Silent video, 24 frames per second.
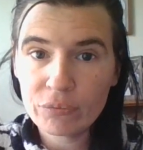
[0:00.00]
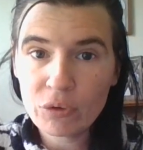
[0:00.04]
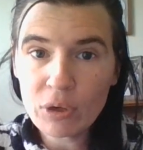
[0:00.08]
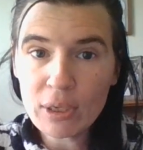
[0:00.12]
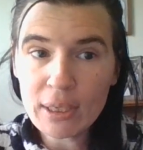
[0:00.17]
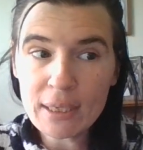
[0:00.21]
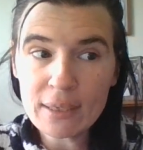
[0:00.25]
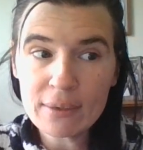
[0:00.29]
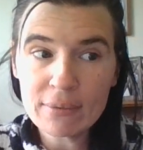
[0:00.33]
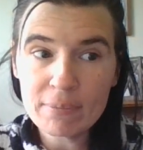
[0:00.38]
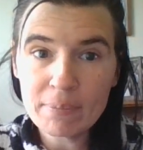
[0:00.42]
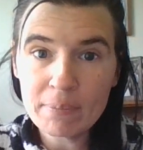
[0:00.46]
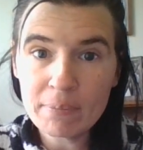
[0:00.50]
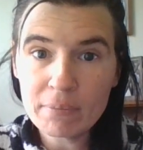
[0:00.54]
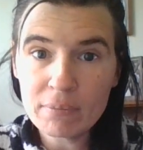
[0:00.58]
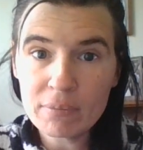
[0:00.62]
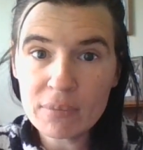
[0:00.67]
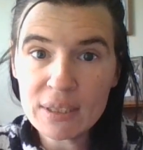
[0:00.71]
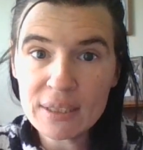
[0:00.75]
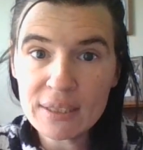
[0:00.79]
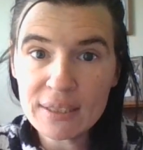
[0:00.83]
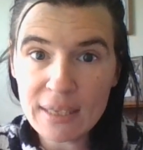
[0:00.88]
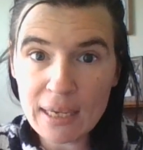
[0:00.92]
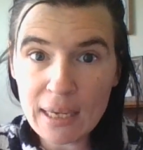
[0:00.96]
freaking
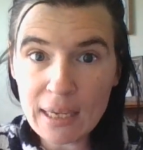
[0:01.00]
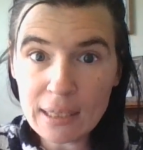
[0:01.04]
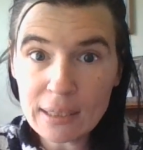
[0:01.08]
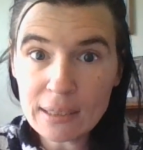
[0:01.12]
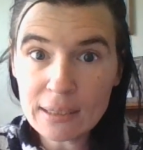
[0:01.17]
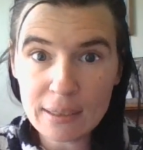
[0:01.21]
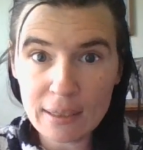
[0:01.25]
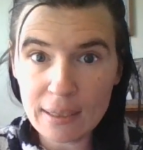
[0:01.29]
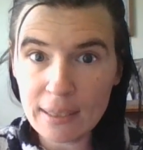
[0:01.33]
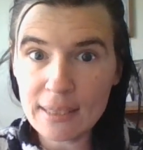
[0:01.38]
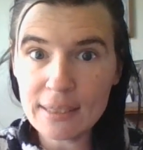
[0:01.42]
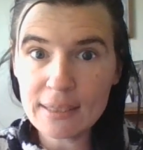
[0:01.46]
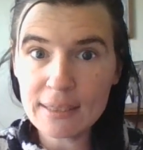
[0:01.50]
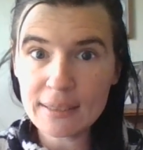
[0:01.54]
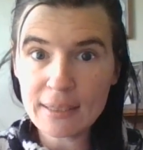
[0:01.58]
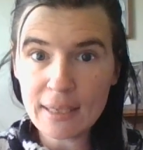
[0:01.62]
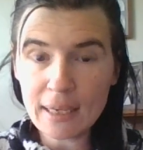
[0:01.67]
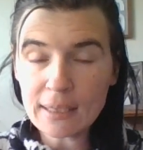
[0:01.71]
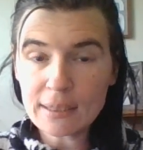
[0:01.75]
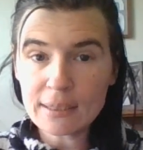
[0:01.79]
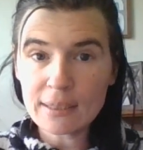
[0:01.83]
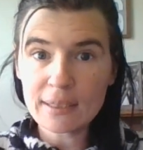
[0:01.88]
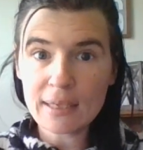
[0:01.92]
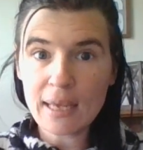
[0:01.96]
sex. He's
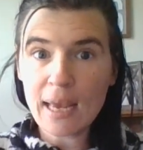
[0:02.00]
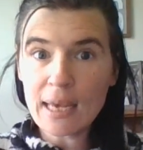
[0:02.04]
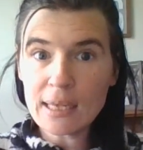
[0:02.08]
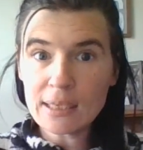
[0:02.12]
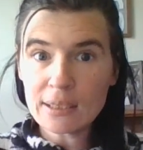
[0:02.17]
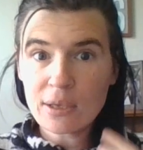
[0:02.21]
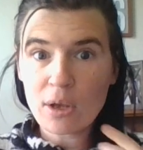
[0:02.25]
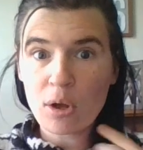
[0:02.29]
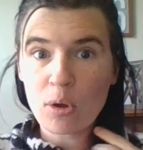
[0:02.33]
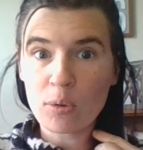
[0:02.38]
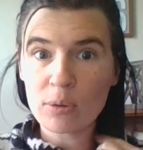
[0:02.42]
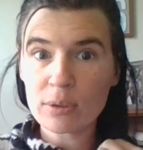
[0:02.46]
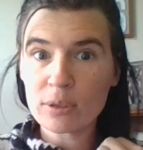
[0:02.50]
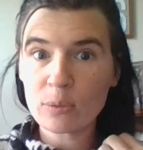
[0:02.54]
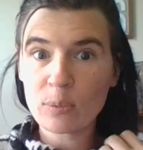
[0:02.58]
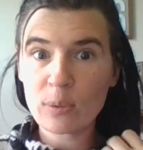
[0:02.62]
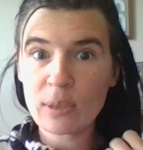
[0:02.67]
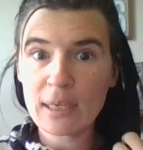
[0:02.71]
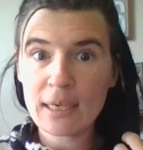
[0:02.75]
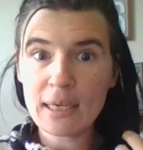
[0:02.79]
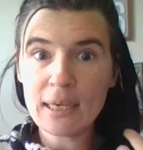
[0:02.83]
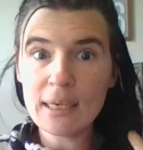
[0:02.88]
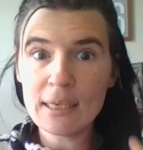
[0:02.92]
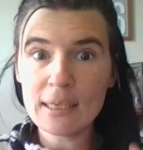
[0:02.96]
sexist asshole is
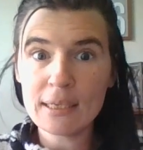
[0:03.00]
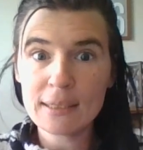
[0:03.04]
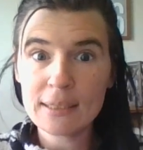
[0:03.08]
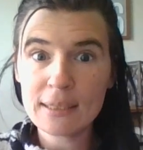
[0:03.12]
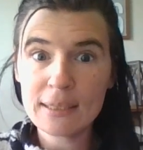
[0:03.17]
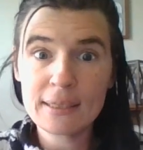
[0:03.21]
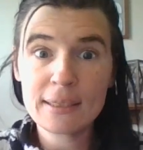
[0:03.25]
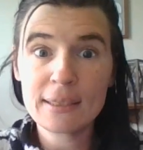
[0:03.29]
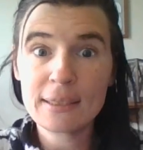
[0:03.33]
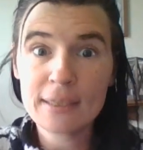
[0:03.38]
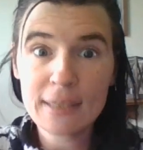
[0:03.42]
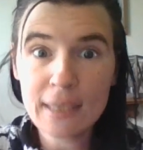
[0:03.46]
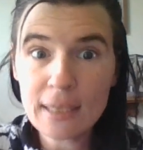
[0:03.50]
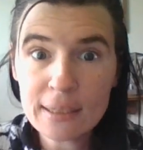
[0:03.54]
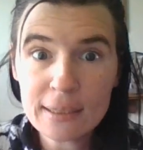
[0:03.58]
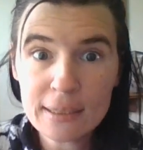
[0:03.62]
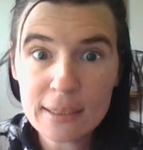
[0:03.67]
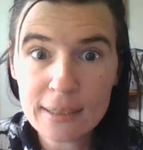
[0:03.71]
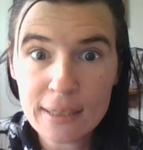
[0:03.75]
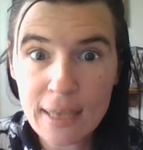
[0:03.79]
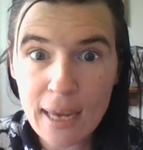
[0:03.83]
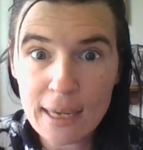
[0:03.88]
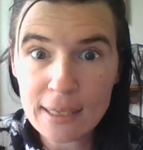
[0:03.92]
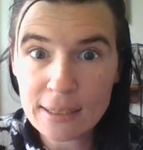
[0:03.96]
what he is. He's a
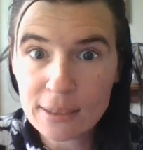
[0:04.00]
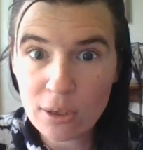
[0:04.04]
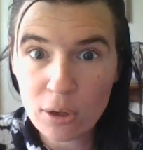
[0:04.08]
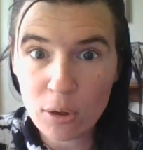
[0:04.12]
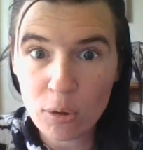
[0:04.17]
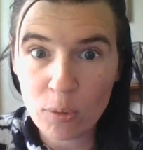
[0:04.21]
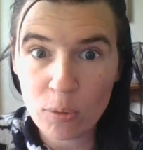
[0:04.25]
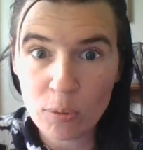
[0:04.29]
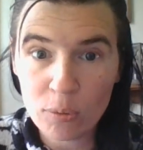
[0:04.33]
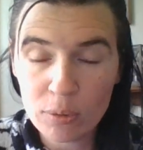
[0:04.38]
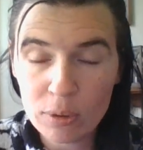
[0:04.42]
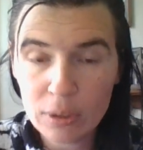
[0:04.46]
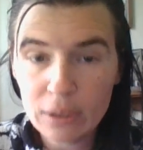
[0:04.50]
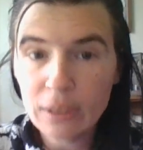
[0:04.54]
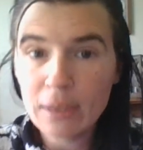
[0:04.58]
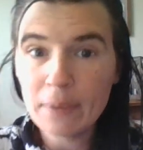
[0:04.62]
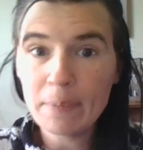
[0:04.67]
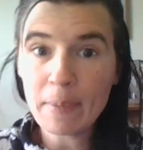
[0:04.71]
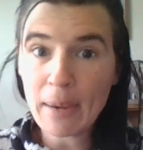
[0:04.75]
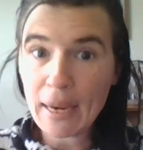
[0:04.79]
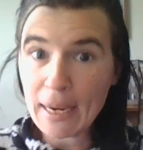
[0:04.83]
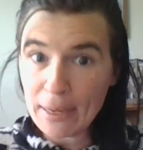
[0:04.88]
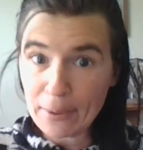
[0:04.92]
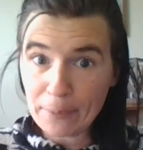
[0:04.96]
sexist asshole,
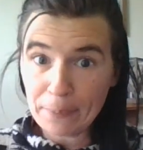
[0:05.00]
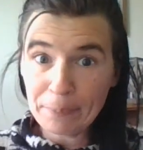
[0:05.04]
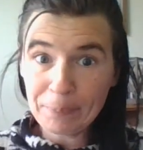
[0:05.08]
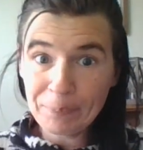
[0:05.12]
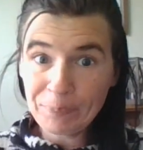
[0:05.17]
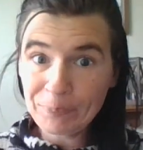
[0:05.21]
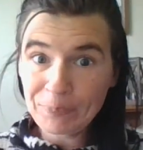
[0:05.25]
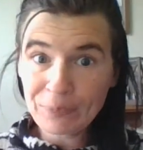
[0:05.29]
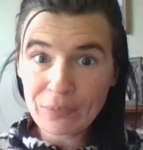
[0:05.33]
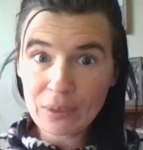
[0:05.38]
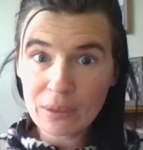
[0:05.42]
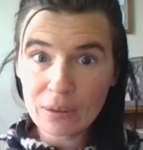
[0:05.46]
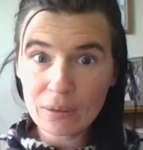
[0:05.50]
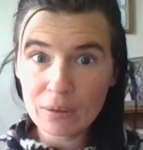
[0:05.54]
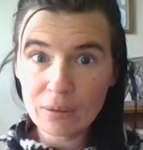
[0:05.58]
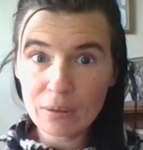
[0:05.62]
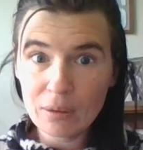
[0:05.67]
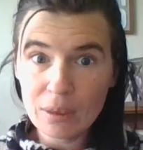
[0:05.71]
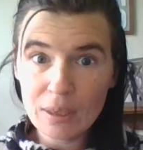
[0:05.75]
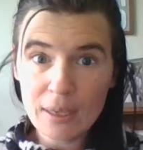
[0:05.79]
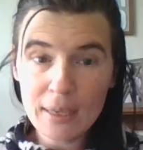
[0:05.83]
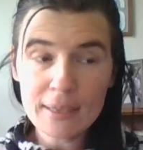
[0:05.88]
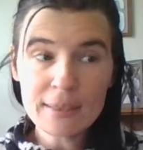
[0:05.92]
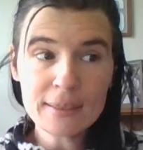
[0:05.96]
ma'am.
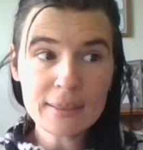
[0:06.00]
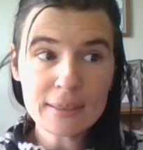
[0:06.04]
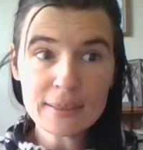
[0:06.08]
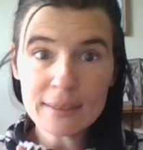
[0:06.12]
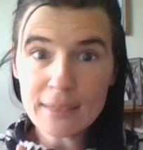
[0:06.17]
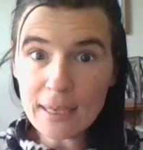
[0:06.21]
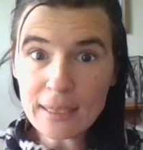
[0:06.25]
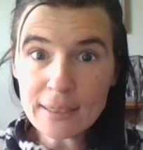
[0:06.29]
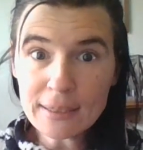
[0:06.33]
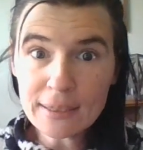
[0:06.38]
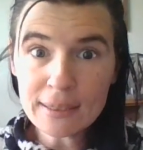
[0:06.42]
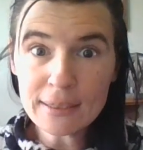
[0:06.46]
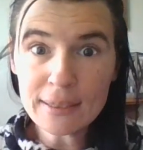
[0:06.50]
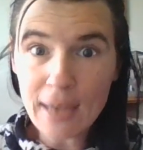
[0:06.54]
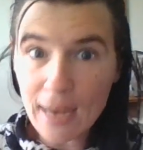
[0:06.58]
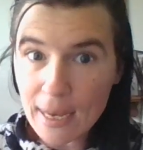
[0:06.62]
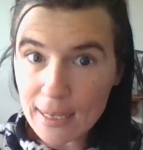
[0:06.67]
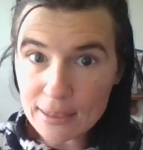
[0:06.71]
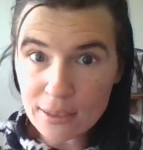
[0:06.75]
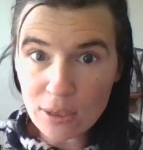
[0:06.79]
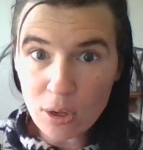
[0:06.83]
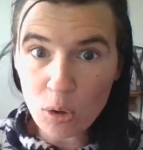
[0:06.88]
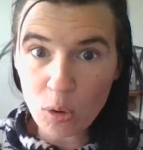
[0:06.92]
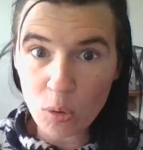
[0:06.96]
He's a sexist
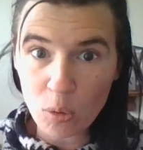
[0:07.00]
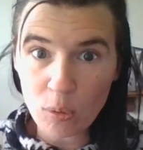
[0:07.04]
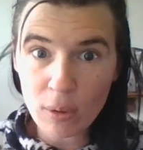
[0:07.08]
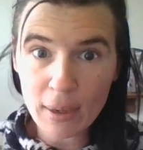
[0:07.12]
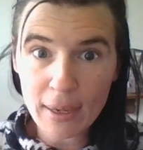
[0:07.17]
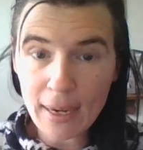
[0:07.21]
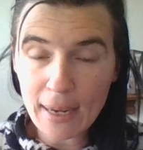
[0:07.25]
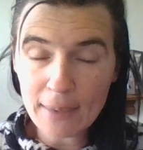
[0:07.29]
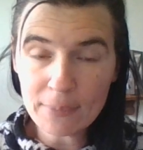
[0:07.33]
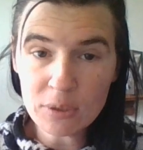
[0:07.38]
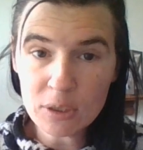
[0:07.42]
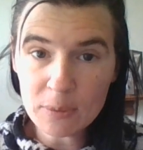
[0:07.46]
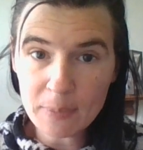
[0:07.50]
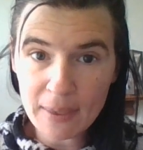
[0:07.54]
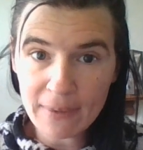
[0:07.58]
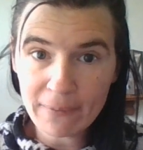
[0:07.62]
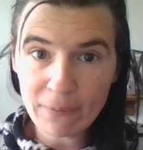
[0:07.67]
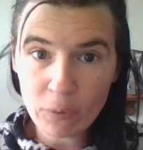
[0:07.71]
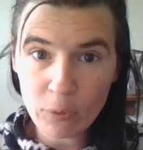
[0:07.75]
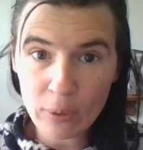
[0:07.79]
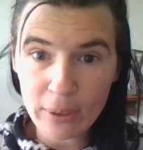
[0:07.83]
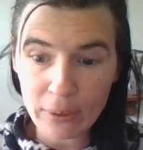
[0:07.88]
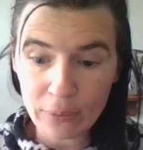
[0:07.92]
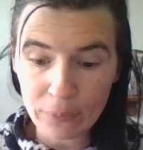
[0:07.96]
asshole, and I'm just
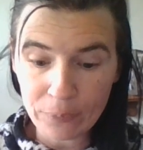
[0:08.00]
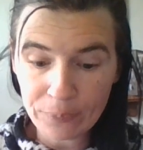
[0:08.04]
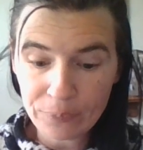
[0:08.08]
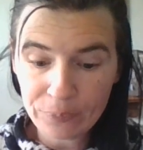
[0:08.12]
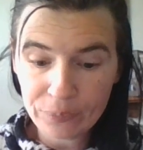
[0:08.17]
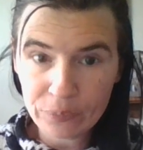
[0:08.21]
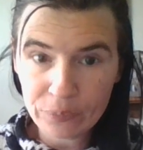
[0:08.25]
being for real.